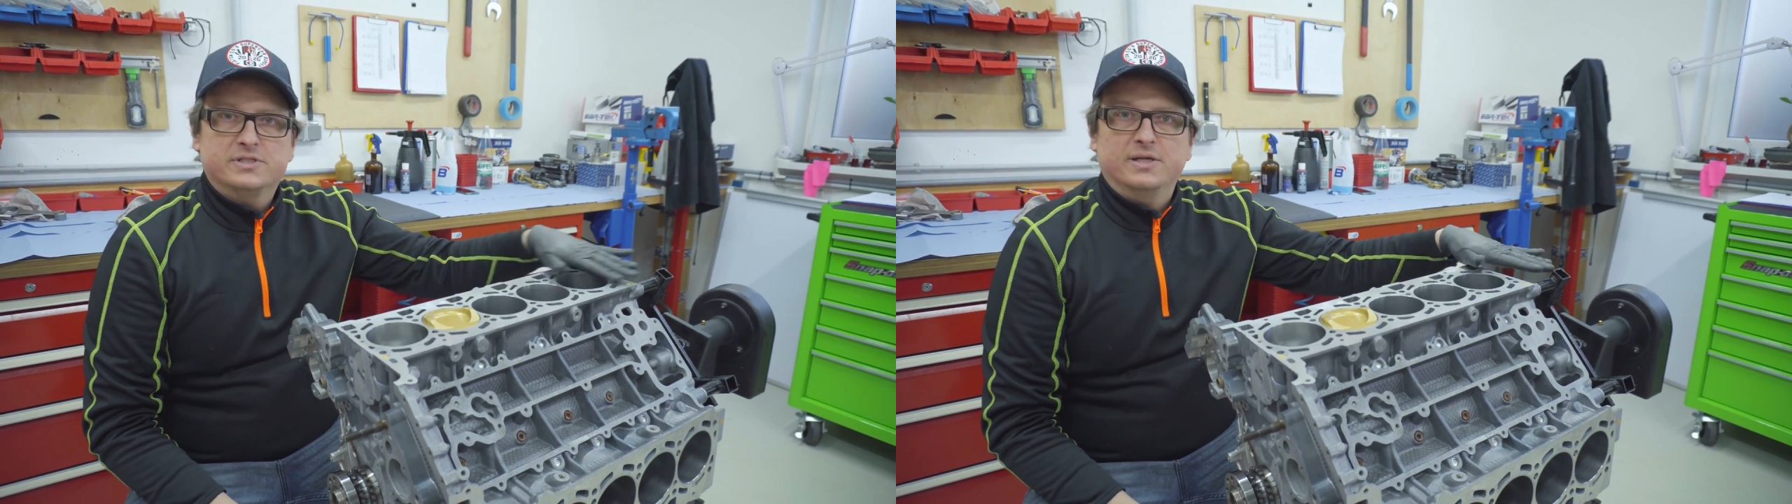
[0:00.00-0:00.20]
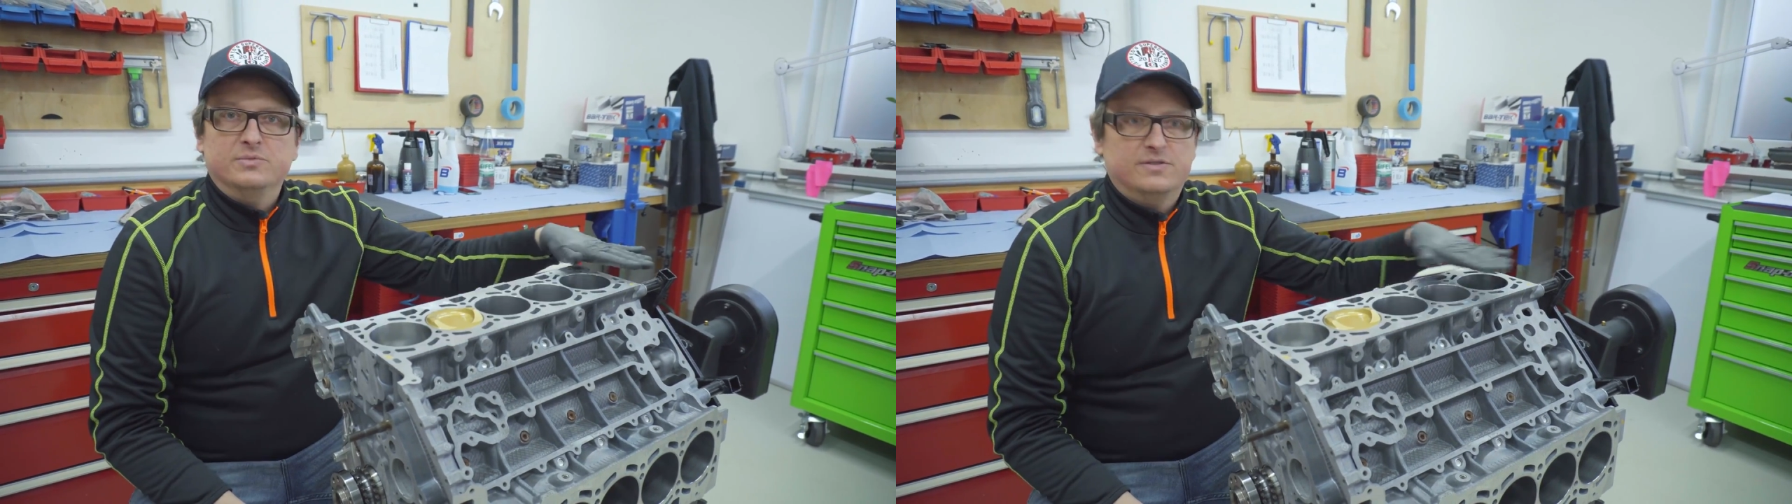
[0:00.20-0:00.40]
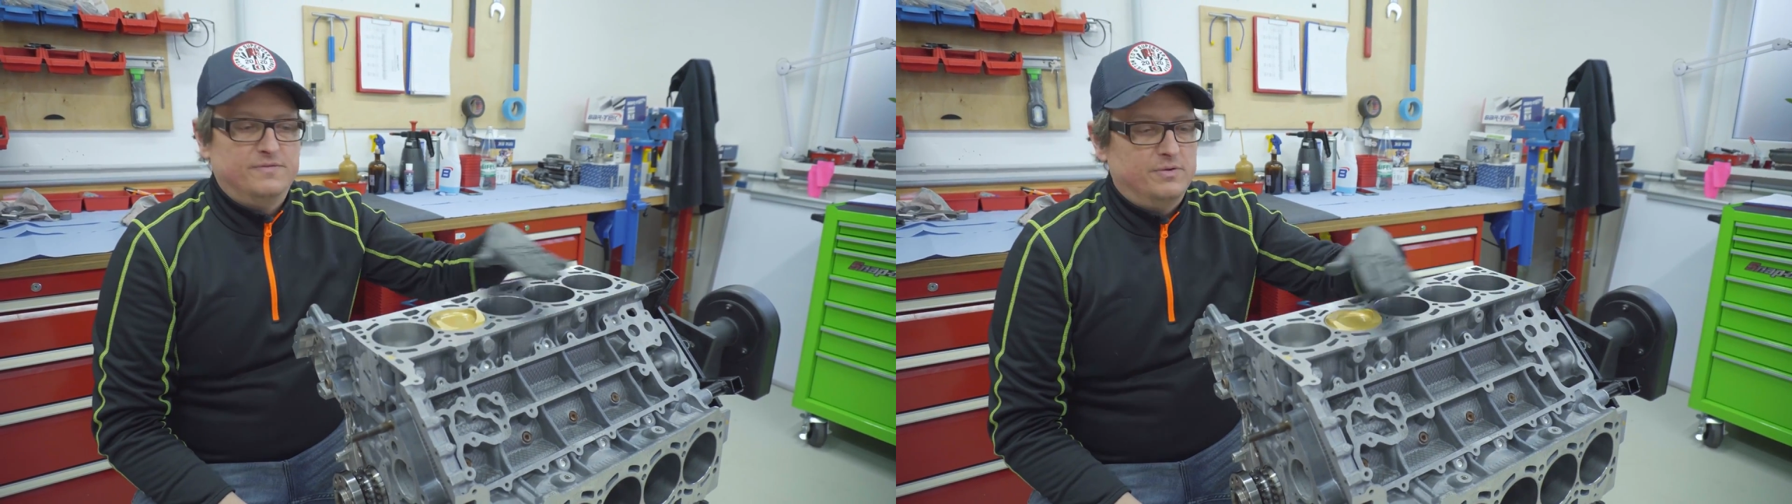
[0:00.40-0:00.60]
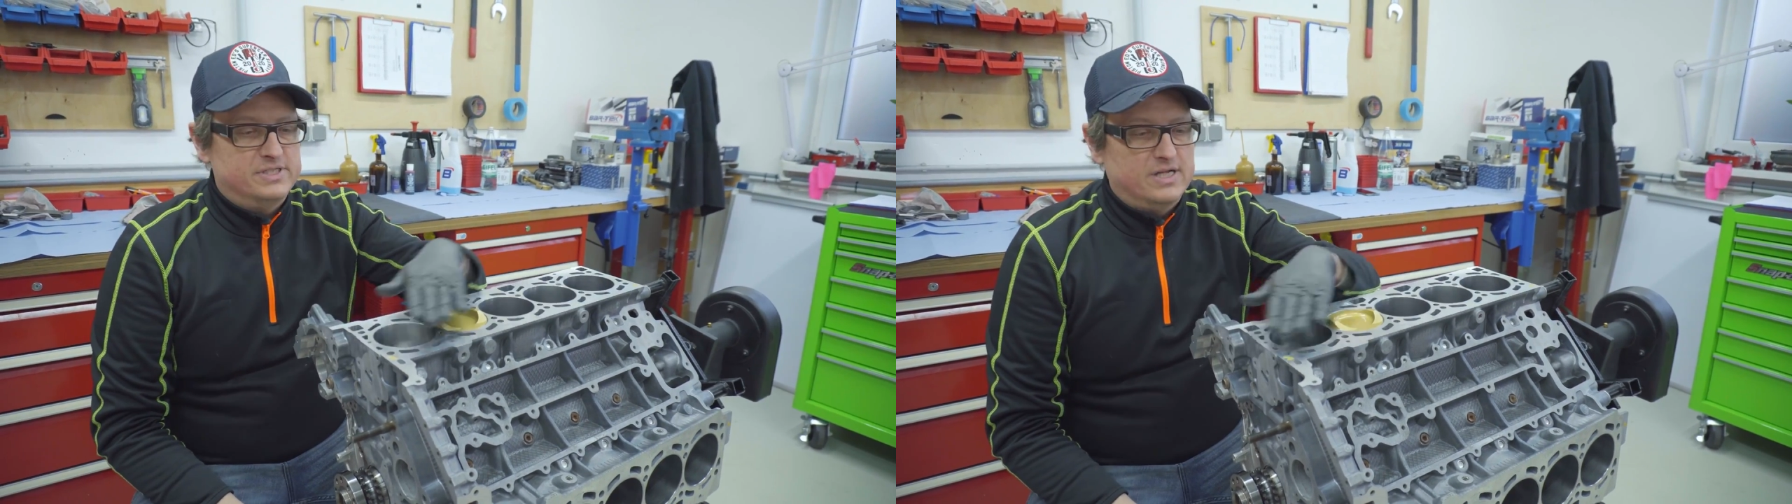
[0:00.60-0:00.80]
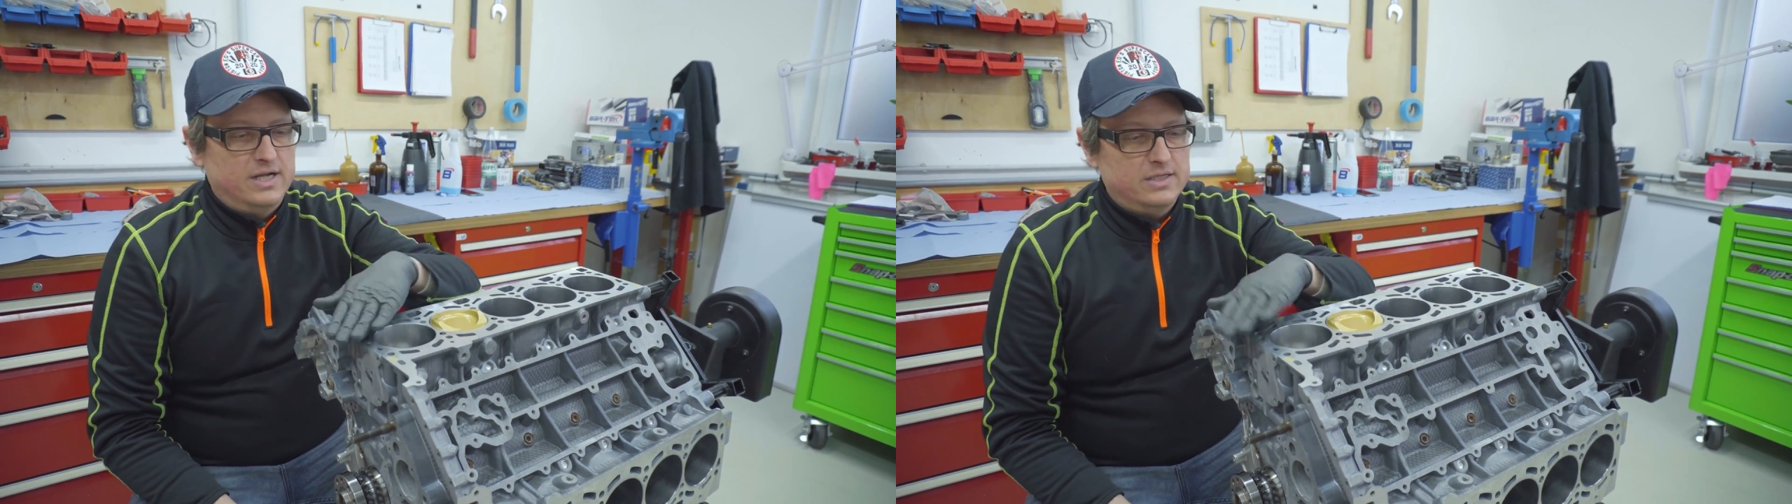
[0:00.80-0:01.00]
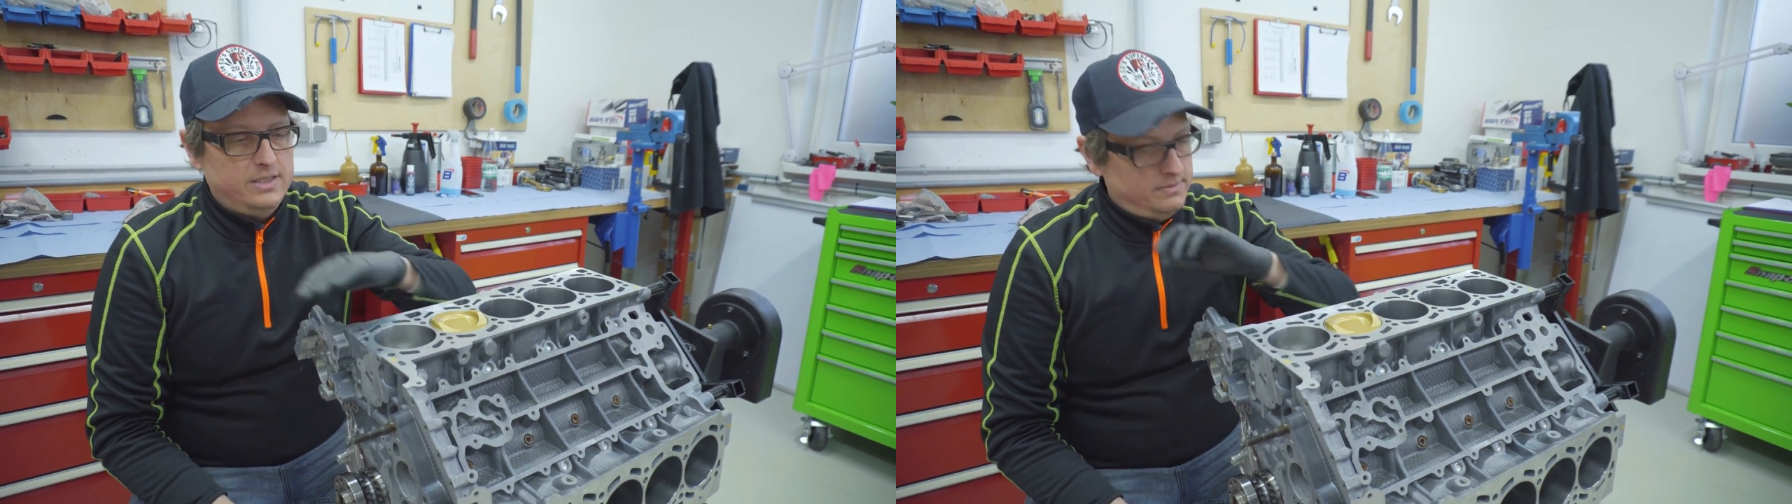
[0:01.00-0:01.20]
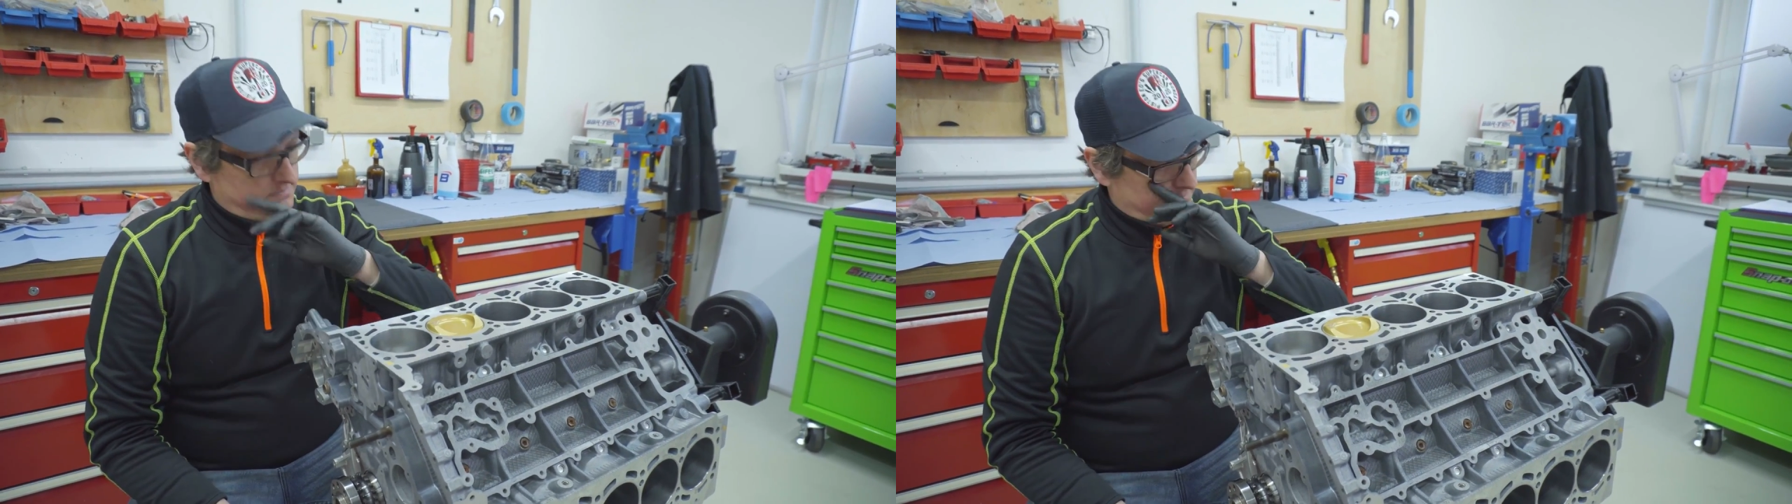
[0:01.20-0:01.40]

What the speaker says: skimmed very slightly.